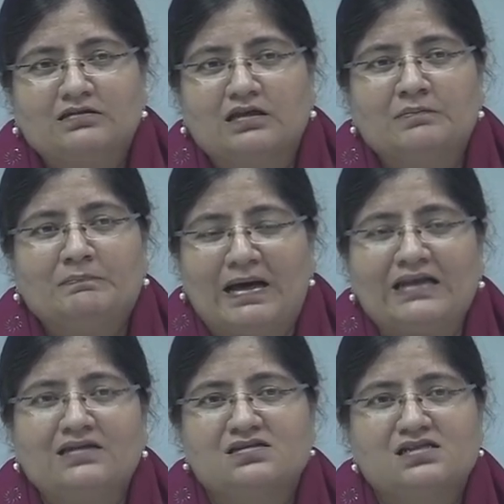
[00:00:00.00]
a
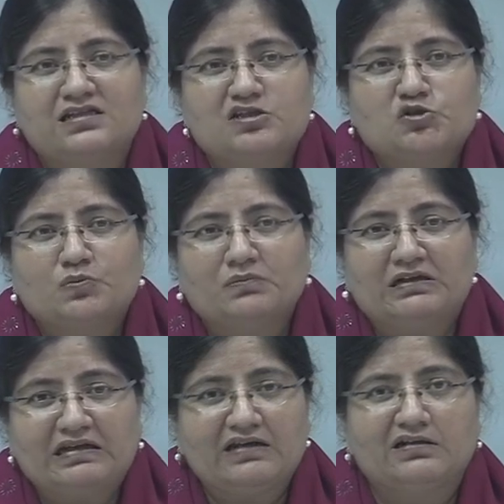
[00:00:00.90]
balance needs to be
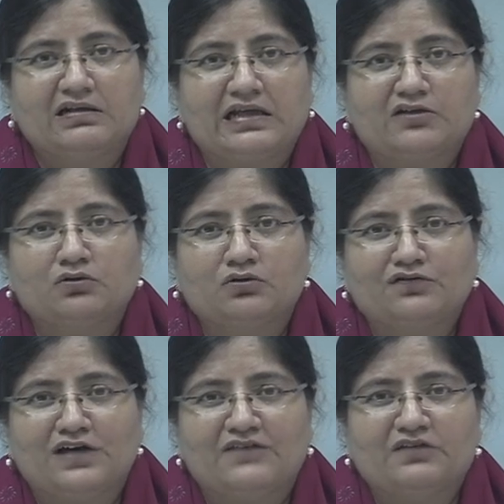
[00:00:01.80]
maintained, and I don't know
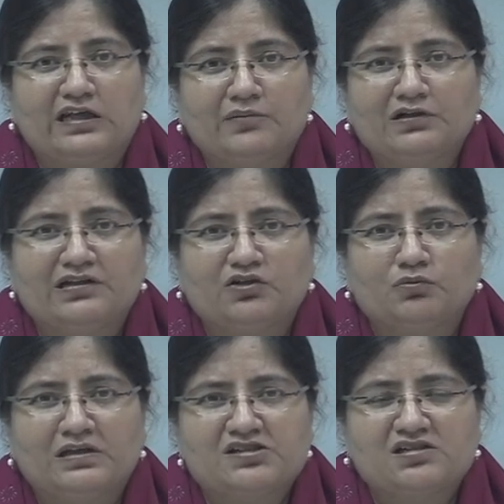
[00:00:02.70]
if I have the liberty to
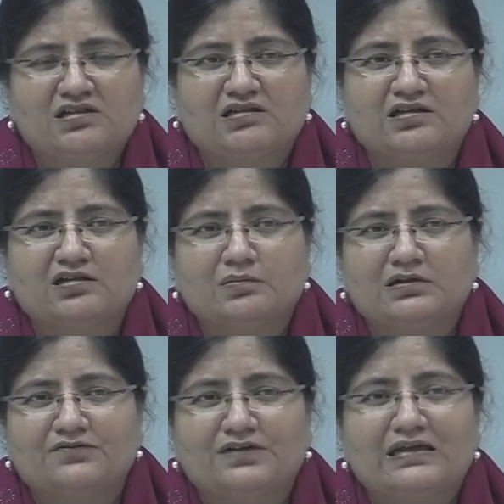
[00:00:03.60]
mention it here, but
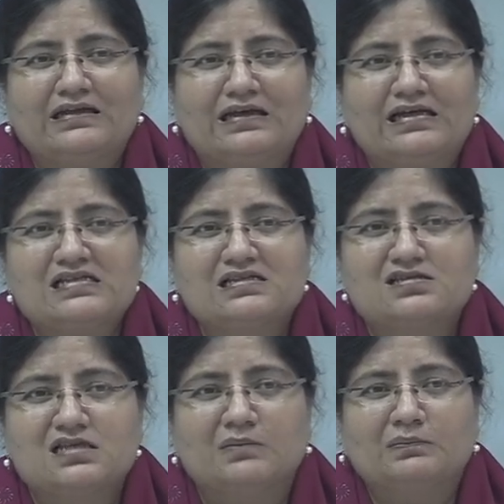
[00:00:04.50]
a very nice
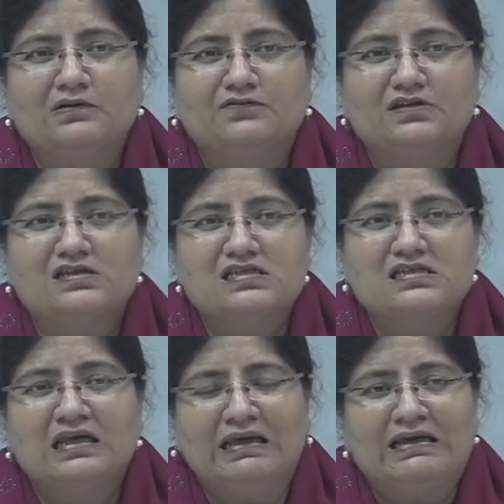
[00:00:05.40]
example of this
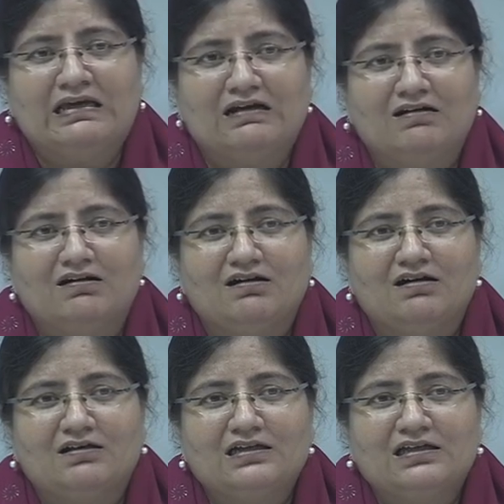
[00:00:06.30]

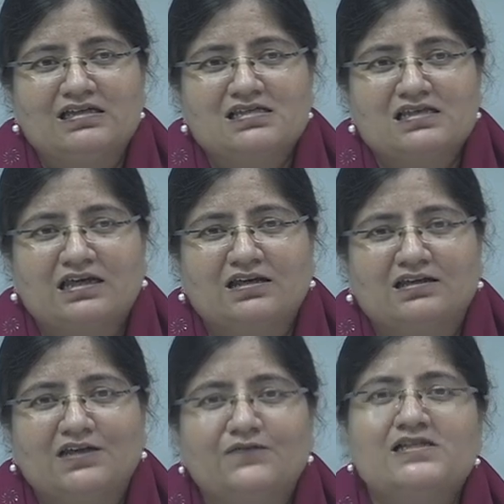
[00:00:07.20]
is a
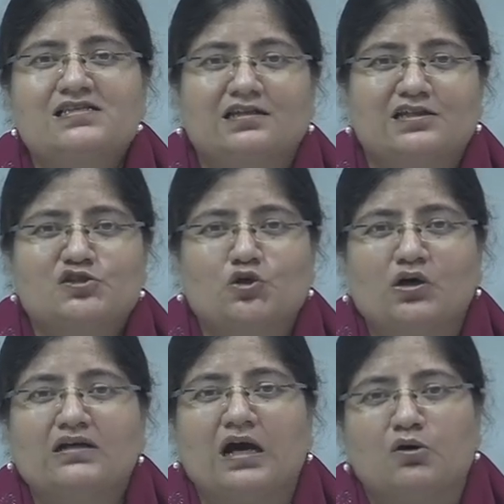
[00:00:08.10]
TV series
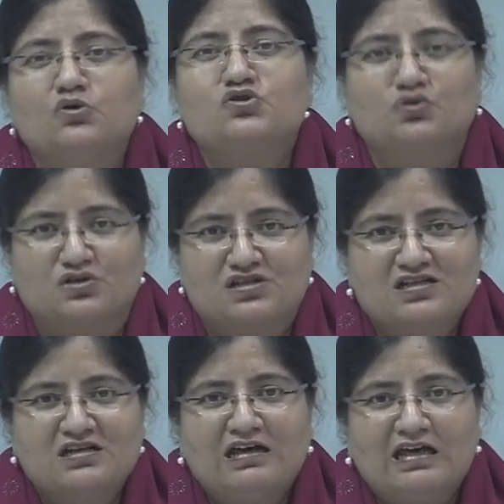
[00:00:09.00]
called Outsourced,
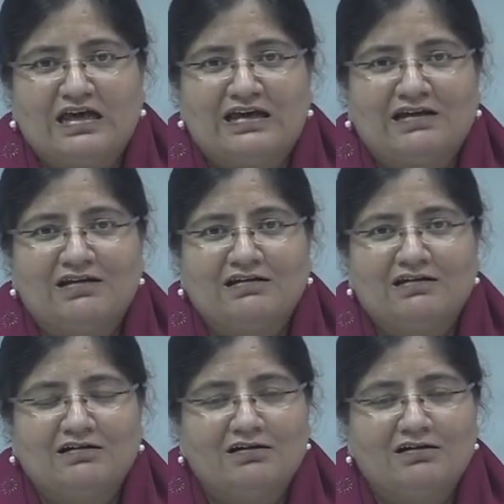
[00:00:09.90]
and